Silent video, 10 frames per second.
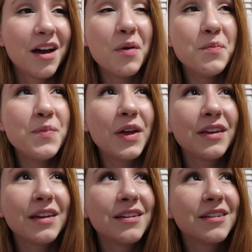a
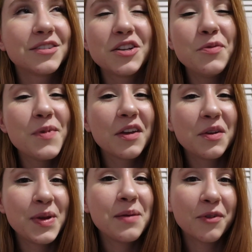million, two
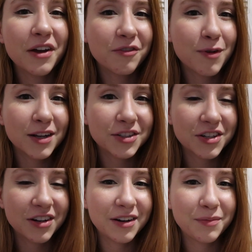million people have watched
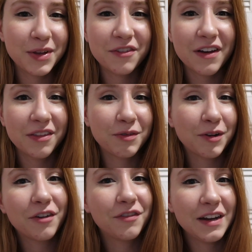her be fed through
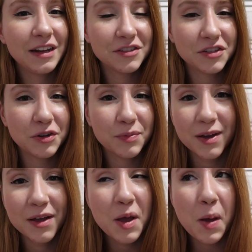her feeding tube.
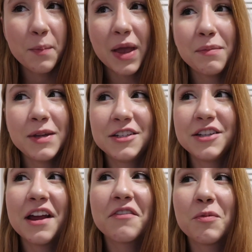Maybe
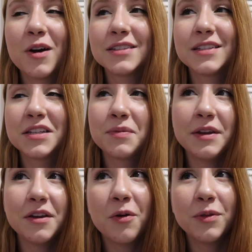she never wants it to be
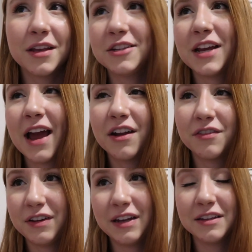known that she had a
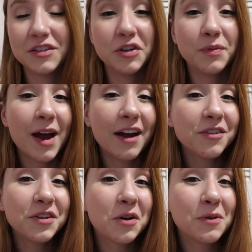feeding tube. I
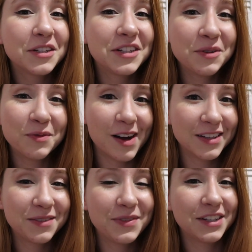don't know what she
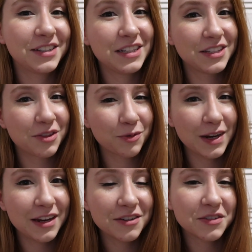wants because she's
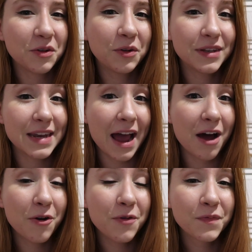three years old
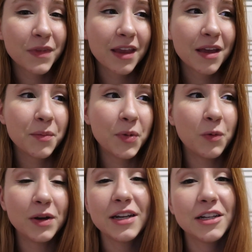now, but
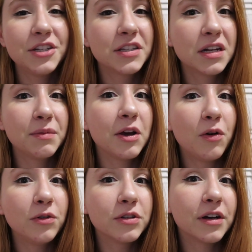one day she's gonna be
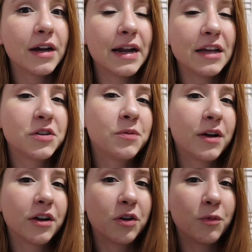older and I don't
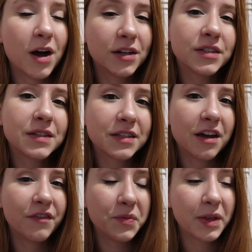want her to watch this
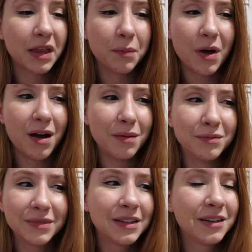stuff and be like, Mom,